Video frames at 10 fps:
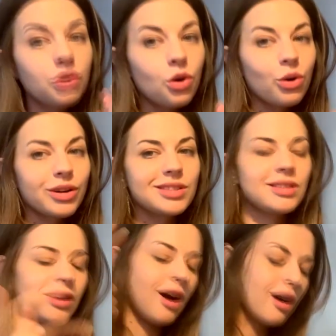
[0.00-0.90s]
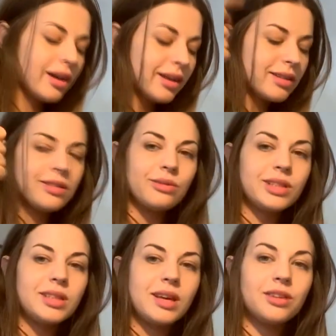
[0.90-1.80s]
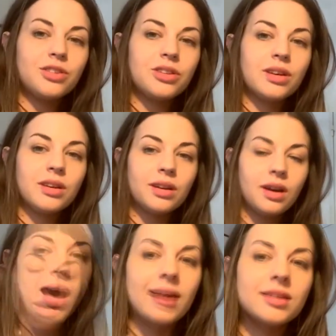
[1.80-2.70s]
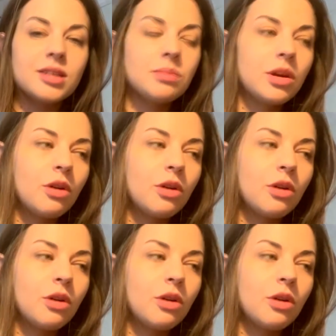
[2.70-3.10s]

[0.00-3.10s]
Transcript: course, the audience retention has to be